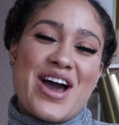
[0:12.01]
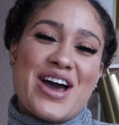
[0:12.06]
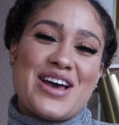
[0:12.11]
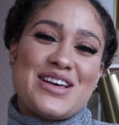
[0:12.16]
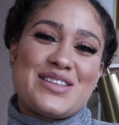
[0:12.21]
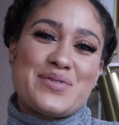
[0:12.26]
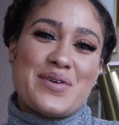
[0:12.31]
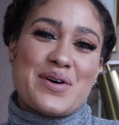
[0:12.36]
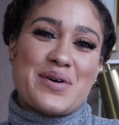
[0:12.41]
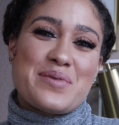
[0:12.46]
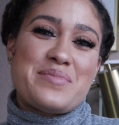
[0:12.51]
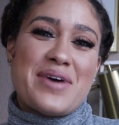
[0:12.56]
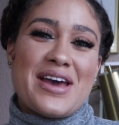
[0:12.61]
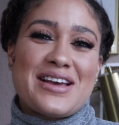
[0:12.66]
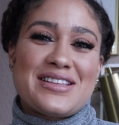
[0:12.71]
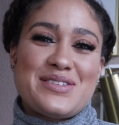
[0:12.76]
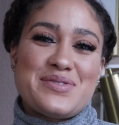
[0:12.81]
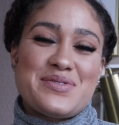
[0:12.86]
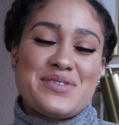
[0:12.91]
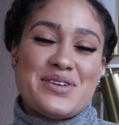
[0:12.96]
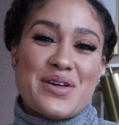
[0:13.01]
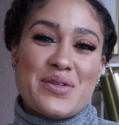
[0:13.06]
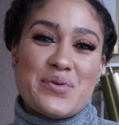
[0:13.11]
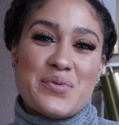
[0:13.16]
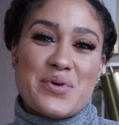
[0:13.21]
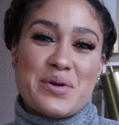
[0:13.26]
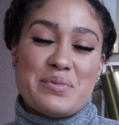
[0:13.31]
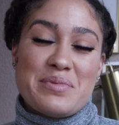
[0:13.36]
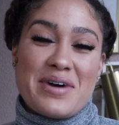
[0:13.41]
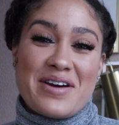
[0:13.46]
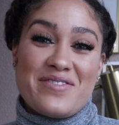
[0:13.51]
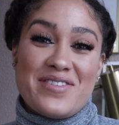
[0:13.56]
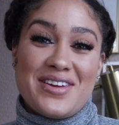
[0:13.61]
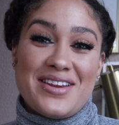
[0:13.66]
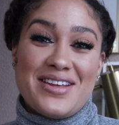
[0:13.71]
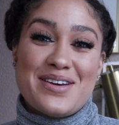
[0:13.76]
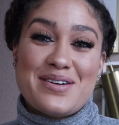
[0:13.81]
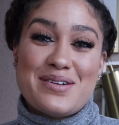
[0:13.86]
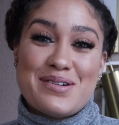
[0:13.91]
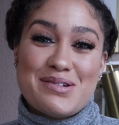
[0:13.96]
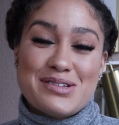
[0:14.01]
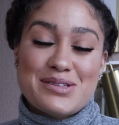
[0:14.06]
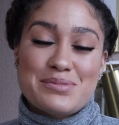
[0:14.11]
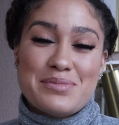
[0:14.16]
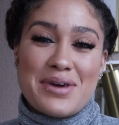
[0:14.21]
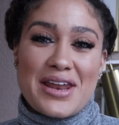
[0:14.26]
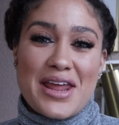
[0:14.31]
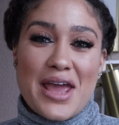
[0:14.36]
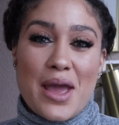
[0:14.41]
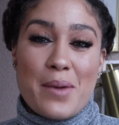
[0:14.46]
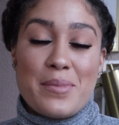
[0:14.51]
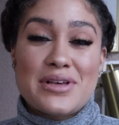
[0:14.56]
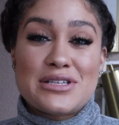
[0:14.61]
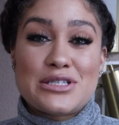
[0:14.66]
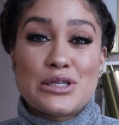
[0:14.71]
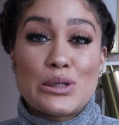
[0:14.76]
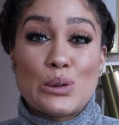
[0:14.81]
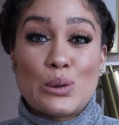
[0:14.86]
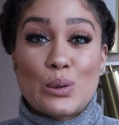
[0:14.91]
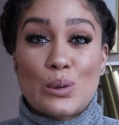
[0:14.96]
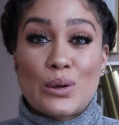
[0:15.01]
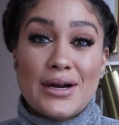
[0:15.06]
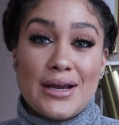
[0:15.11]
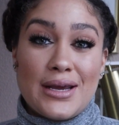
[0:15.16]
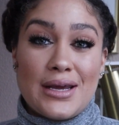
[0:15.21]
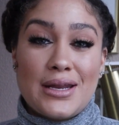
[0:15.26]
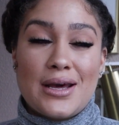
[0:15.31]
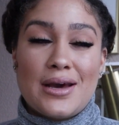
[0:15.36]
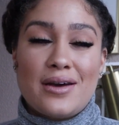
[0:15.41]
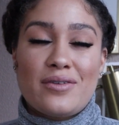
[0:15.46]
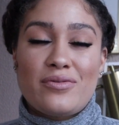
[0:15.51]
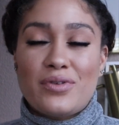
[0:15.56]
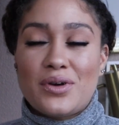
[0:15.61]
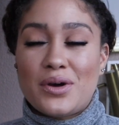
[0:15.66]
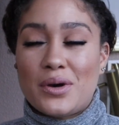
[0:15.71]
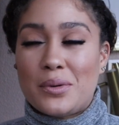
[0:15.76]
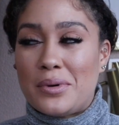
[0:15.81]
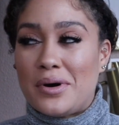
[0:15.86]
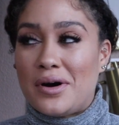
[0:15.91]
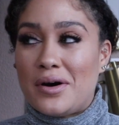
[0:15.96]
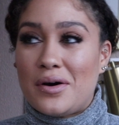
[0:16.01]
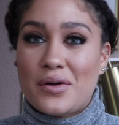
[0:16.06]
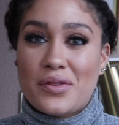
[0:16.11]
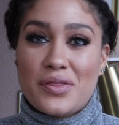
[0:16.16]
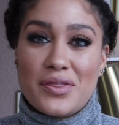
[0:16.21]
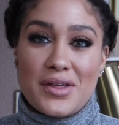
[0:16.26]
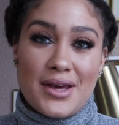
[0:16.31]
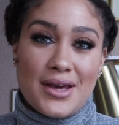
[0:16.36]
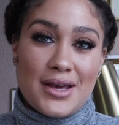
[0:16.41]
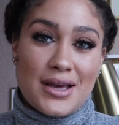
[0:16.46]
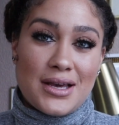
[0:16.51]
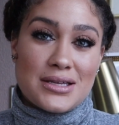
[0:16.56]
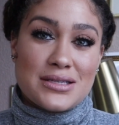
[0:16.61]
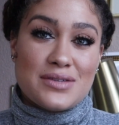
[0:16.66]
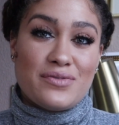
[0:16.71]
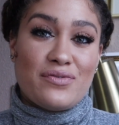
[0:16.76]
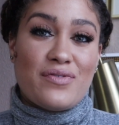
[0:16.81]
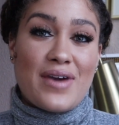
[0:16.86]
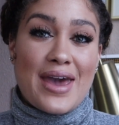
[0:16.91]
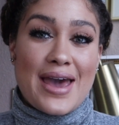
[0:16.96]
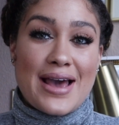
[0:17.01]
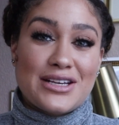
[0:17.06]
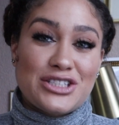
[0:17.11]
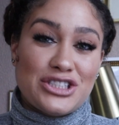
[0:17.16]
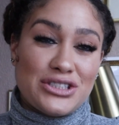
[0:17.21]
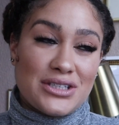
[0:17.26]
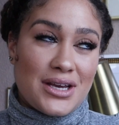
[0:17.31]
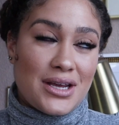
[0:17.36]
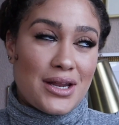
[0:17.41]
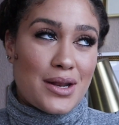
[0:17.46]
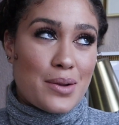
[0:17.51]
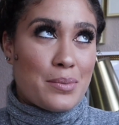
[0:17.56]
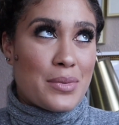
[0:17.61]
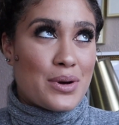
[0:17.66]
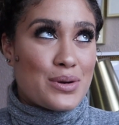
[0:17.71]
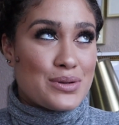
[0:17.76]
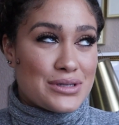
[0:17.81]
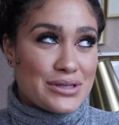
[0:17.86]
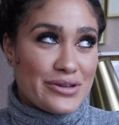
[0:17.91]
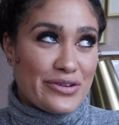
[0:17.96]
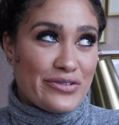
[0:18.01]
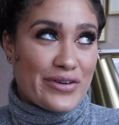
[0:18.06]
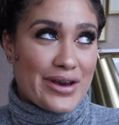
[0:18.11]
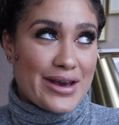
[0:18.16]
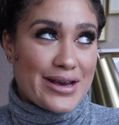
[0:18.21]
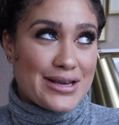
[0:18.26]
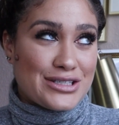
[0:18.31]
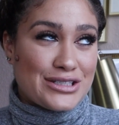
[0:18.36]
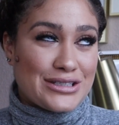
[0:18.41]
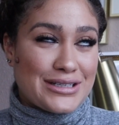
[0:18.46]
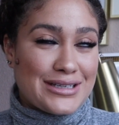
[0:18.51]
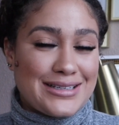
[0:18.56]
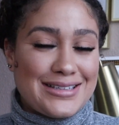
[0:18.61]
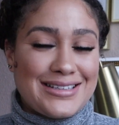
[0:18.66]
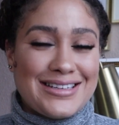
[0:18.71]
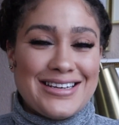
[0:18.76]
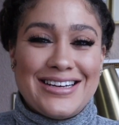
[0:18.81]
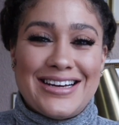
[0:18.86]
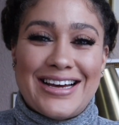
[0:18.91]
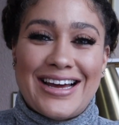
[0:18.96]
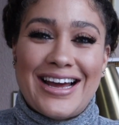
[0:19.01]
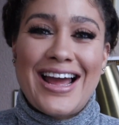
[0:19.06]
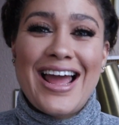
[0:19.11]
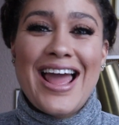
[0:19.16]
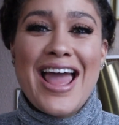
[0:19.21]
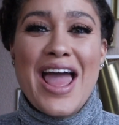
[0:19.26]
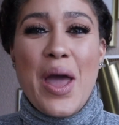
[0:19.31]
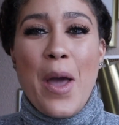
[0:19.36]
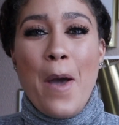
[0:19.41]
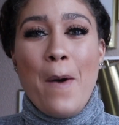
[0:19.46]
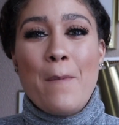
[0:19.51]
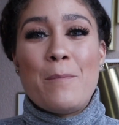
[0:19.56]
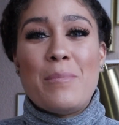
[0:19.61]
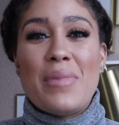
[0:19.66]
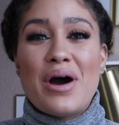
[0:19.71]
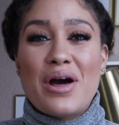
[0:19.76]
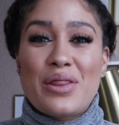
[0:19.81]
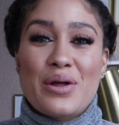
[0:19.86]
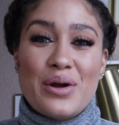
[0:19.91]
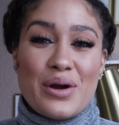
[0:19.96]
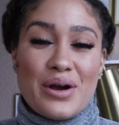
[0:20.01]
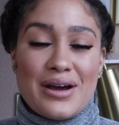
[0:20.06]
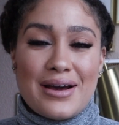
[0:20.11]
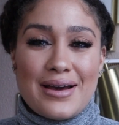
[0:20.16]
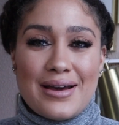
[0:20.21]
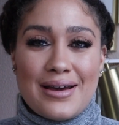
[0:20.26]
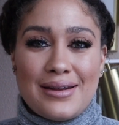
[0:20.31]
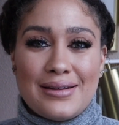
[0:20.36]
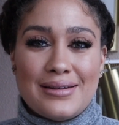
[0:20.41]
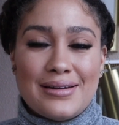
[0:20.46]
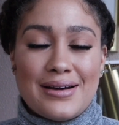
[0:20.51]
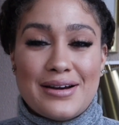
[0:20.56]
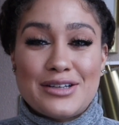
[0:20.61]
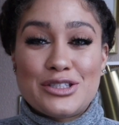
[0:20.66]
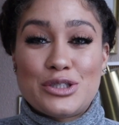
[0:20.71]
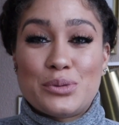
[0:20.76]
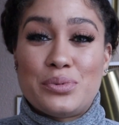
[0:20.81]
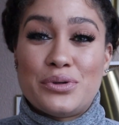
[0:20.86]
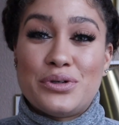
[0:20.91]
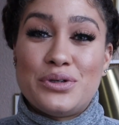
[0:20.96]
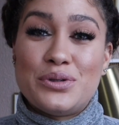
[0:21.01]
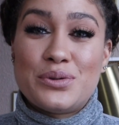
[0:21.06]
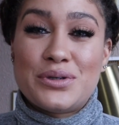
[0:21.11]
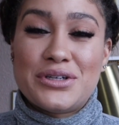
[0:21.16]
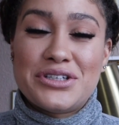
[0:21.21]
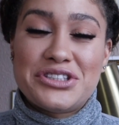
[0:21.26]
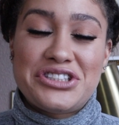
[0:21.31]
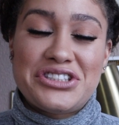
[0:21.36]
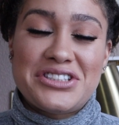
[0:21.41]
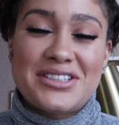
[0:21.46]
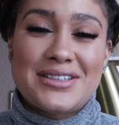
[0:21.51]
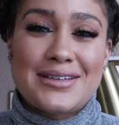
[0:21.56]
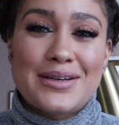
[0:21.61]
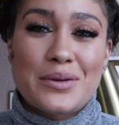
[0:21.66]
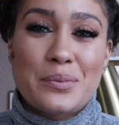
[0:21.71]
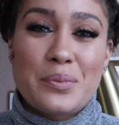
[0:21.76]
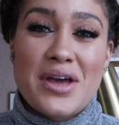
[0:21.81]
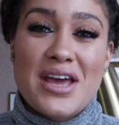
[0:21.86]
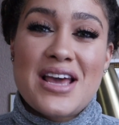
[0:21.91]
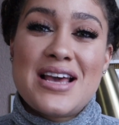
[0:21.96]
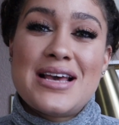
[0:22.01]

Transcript: guys, welcome back to another one of my videos. My name is Lauren. I film all things fashion, mostly fashion, motherhood, and entrepreneurship.